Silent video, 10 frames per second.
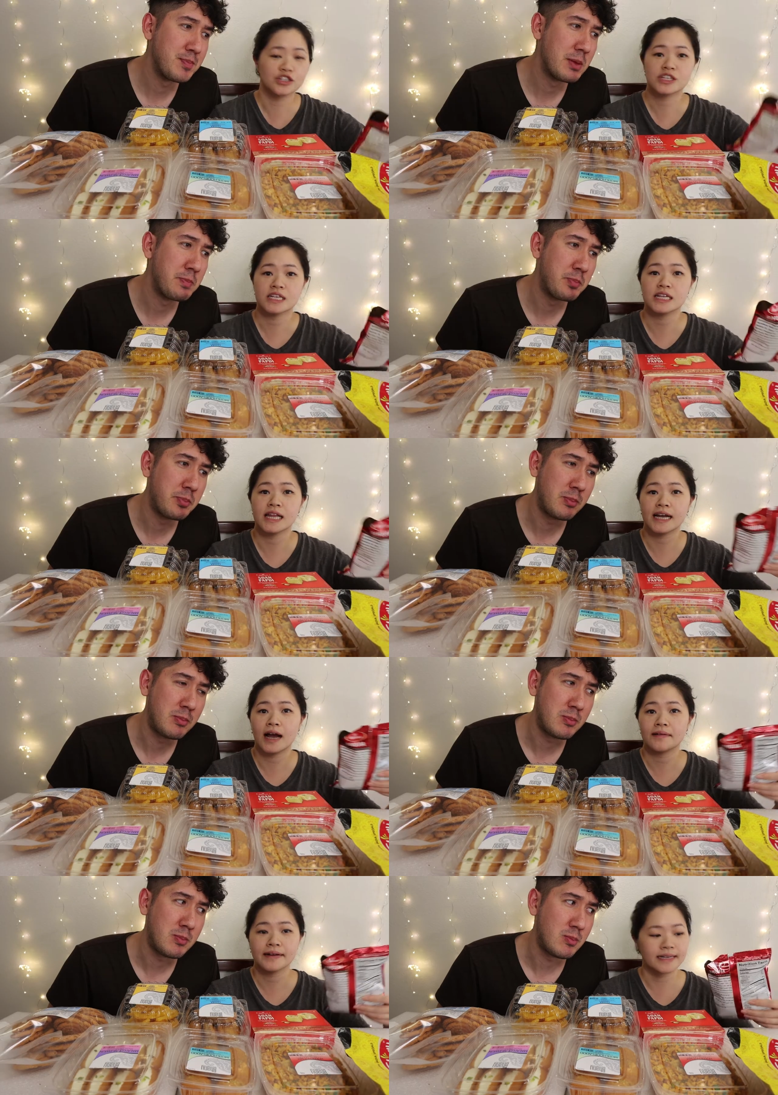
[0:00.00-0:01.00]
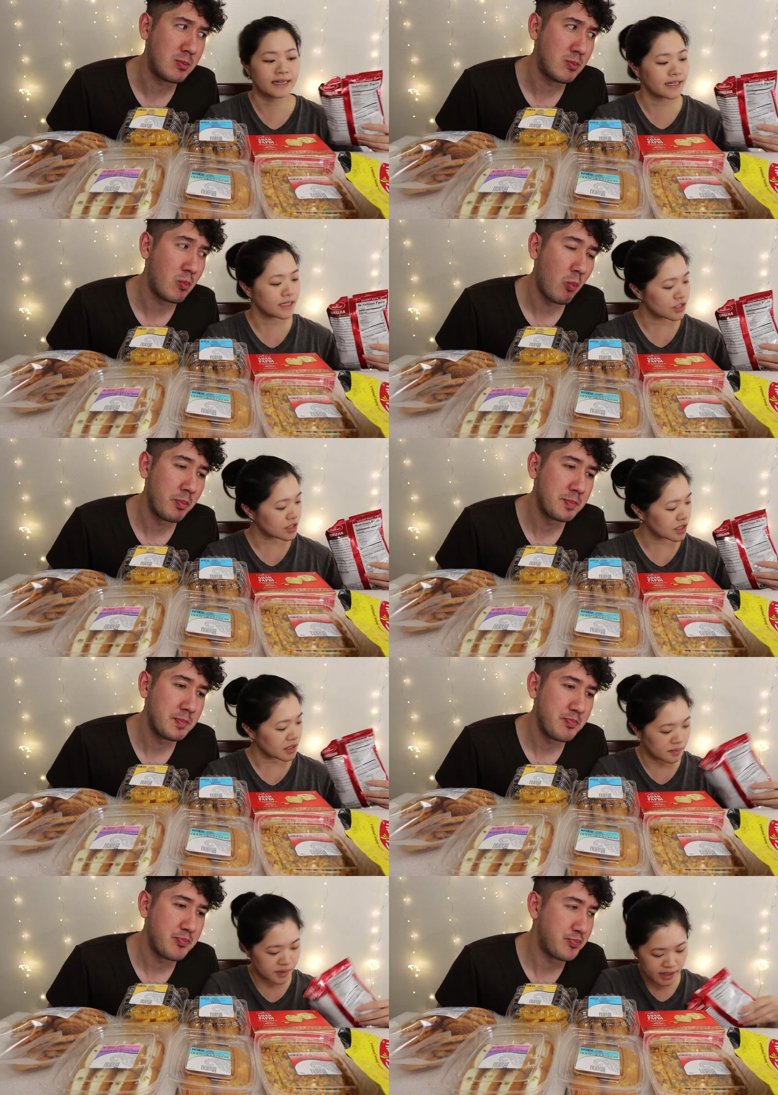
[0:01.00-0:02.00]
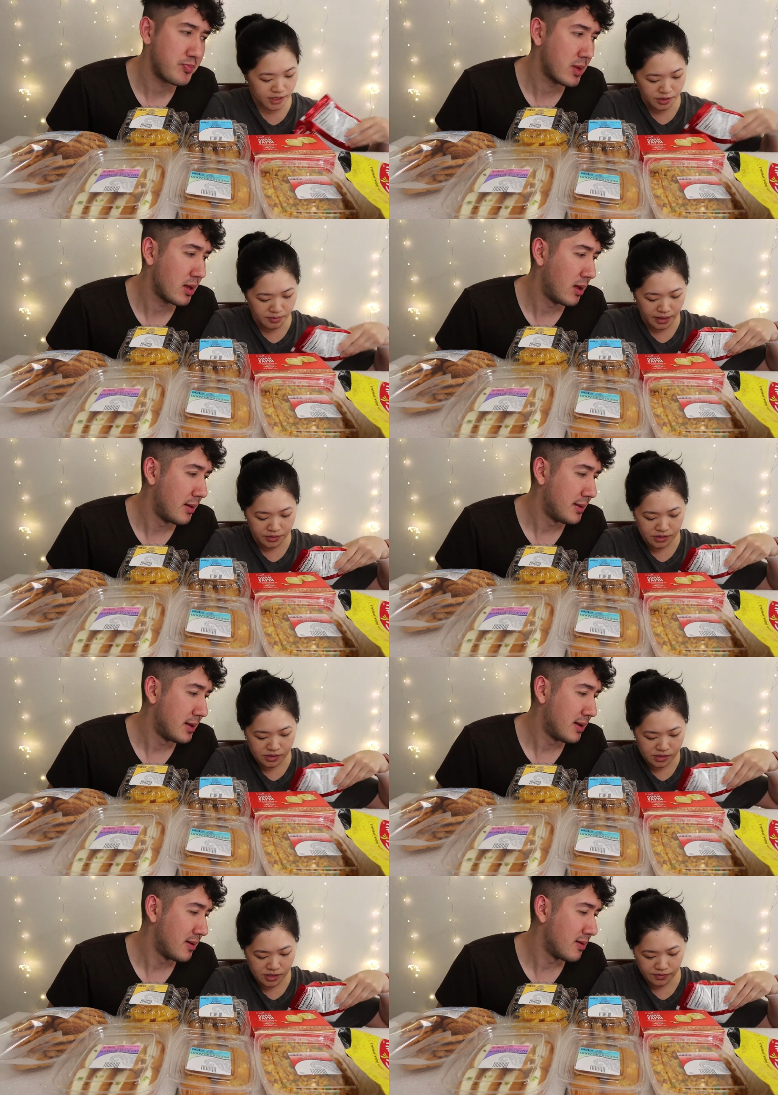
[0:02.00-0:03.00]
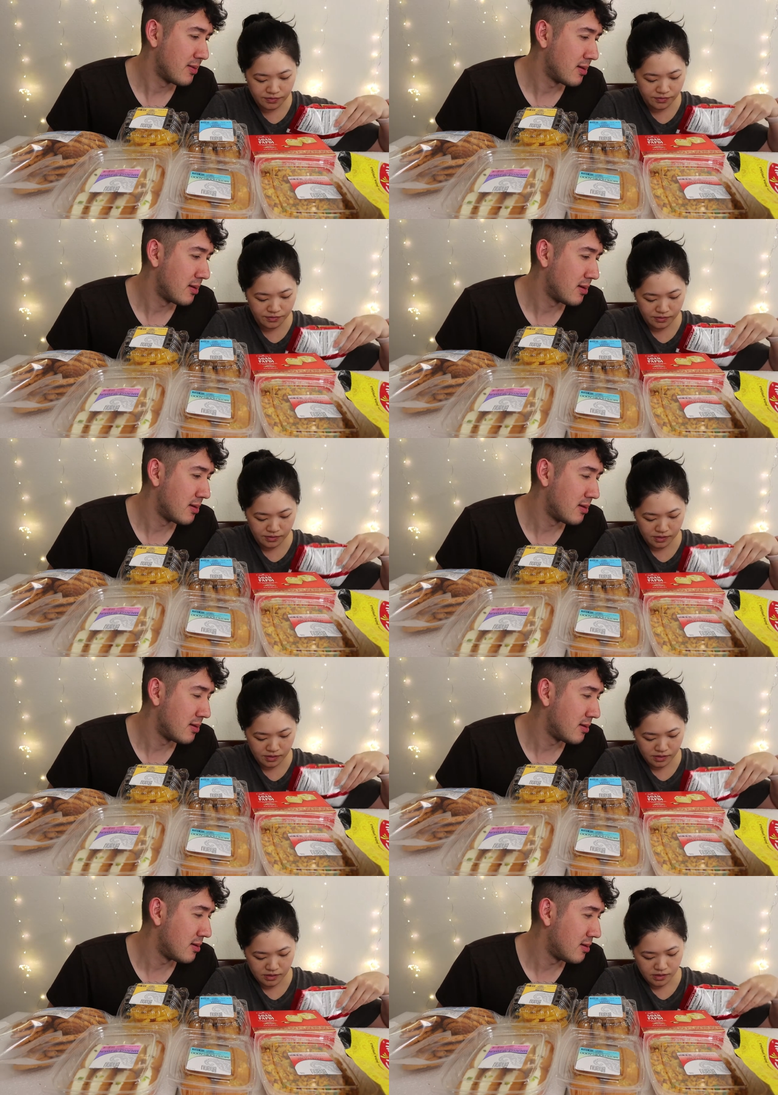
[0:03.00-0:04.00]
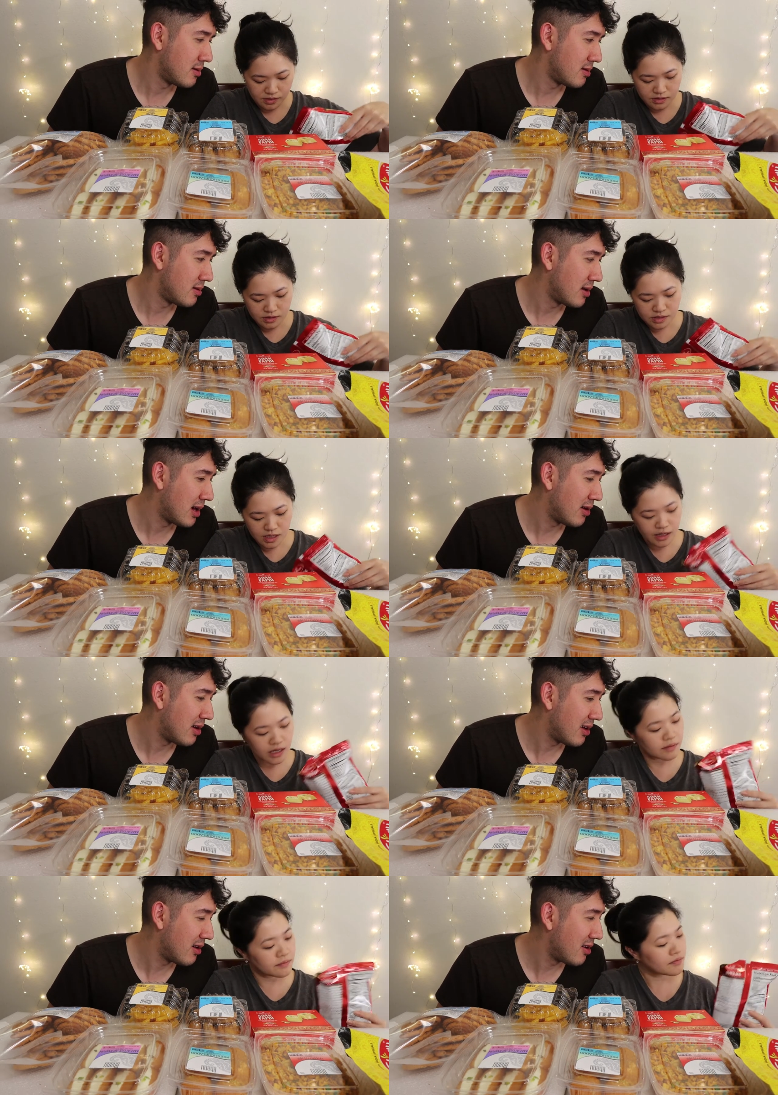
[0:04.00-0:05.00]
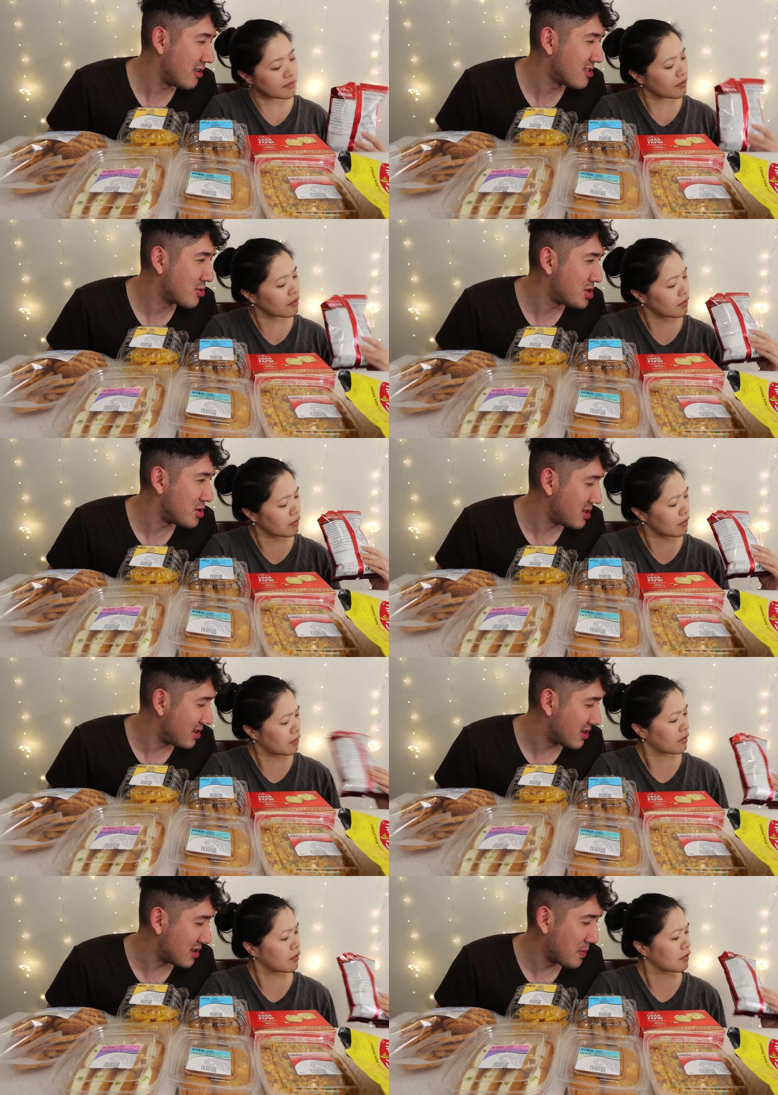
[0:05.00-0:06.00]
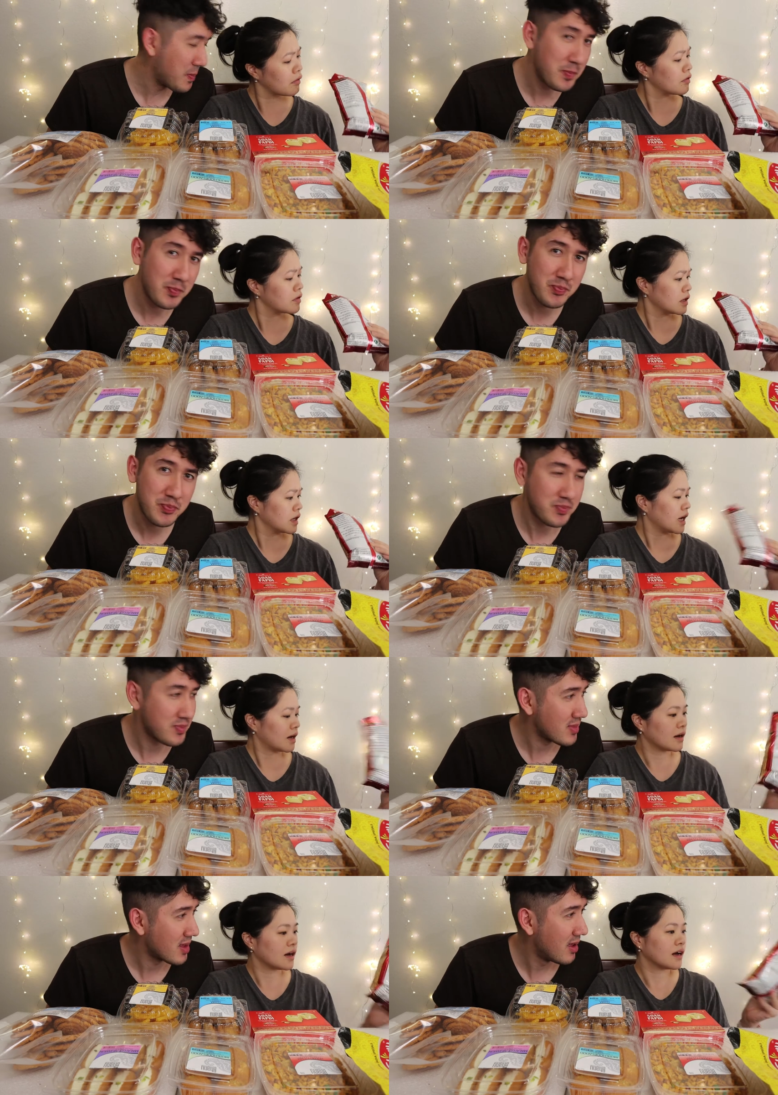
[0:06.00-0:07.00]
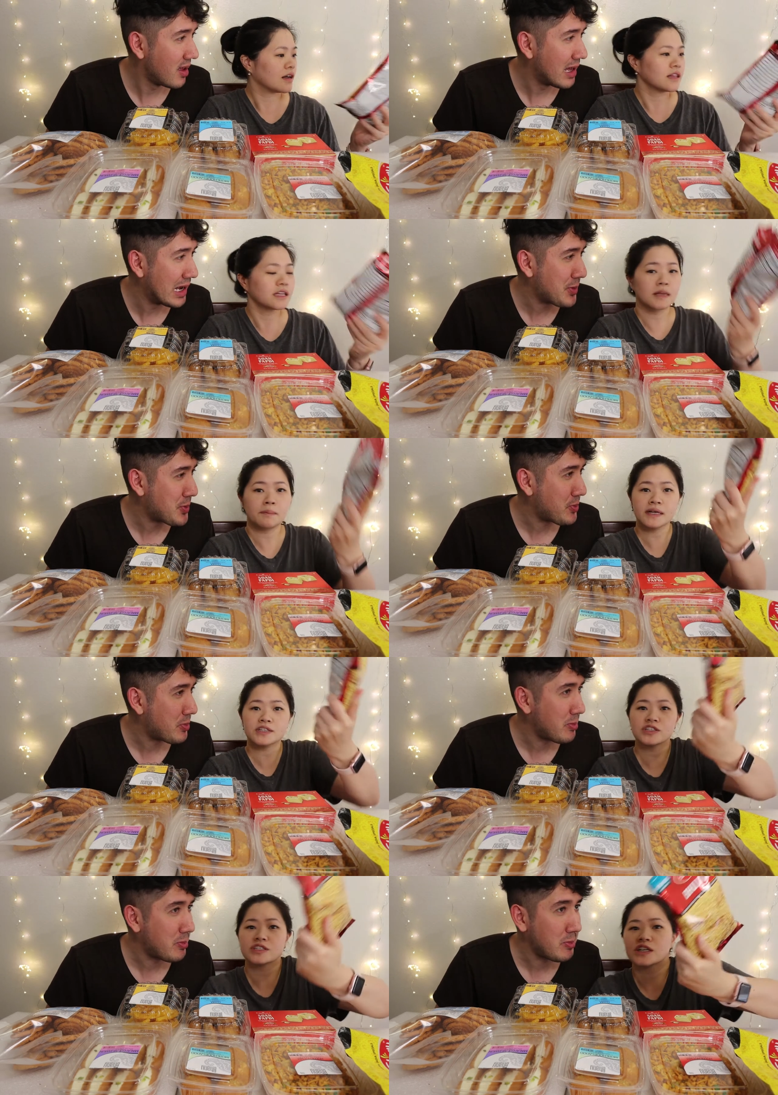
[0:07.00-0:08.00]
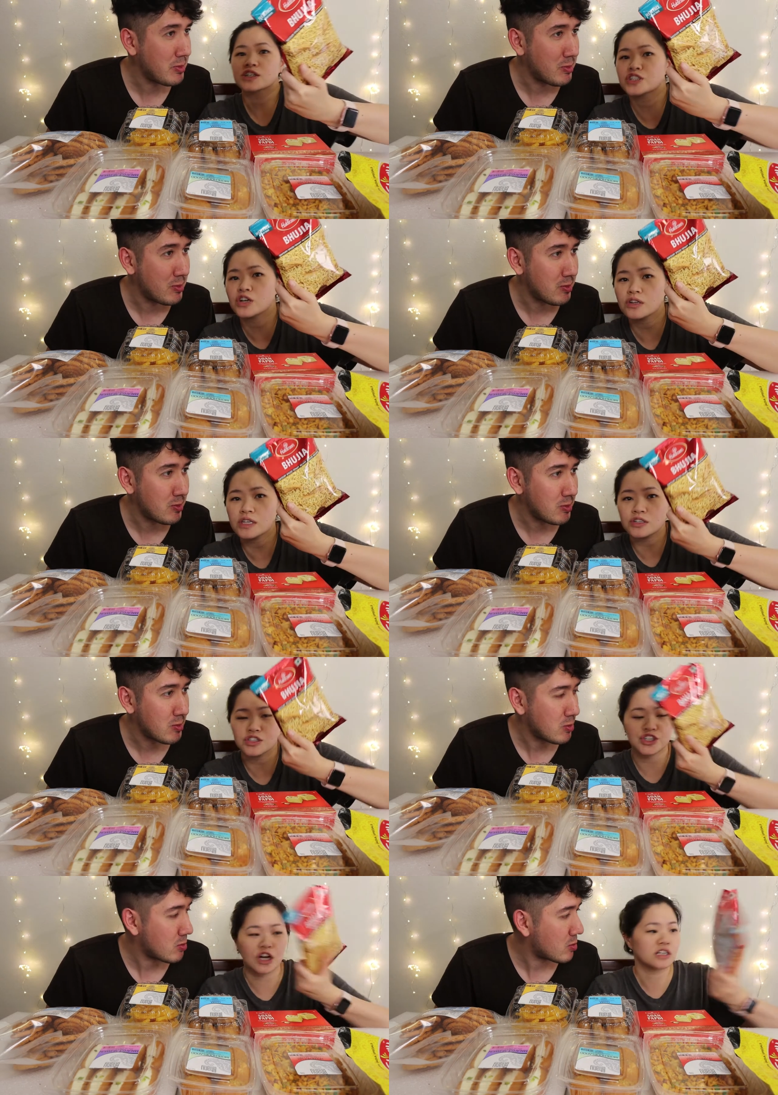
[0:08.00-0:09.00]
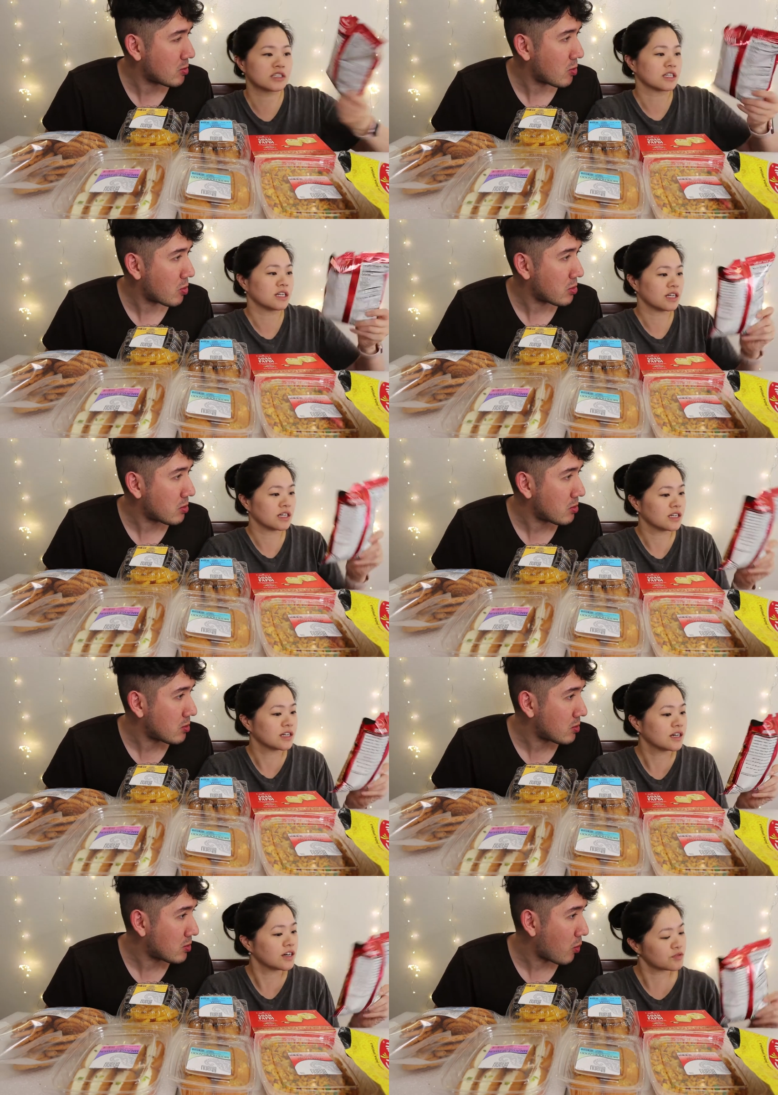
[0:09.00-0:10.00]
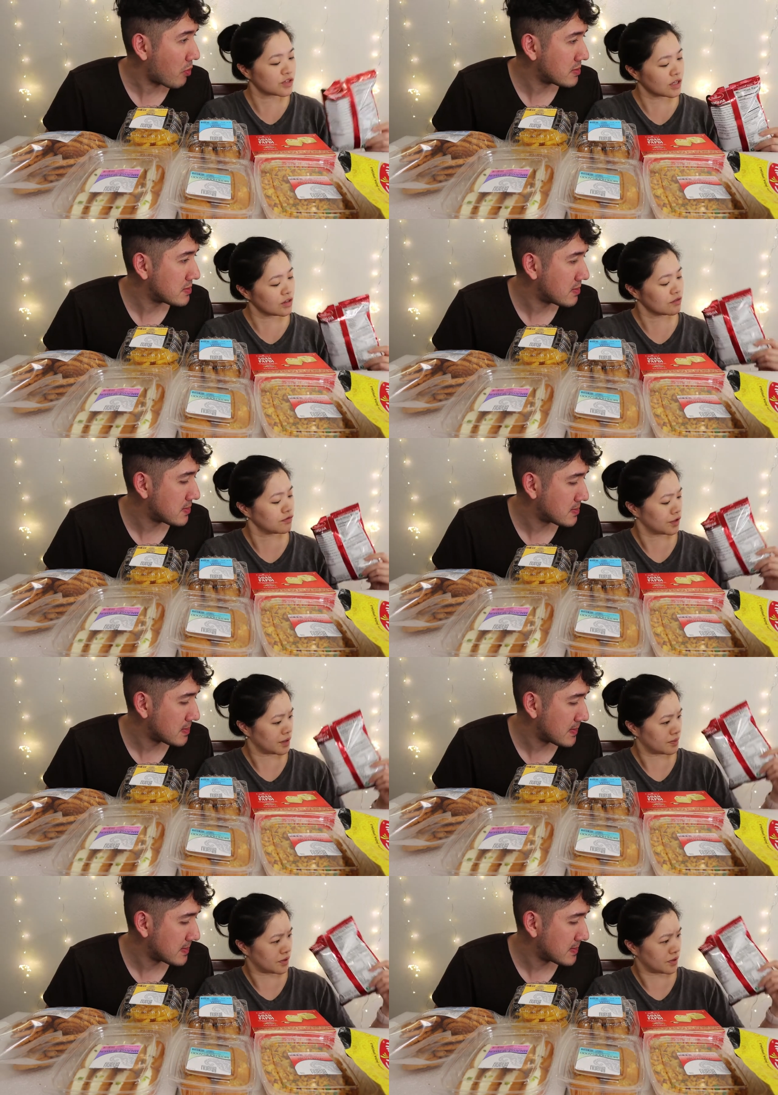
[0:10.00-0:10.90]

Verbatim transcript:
Speaker 1: Do you just eat it like how we're eating it? Just like put it in your mouth and stuff? Is that how,
Speaker 2: it? How else would you eat it?
Speaker 1: Like the pictures here show little chunks in it. I'm trying to look for it,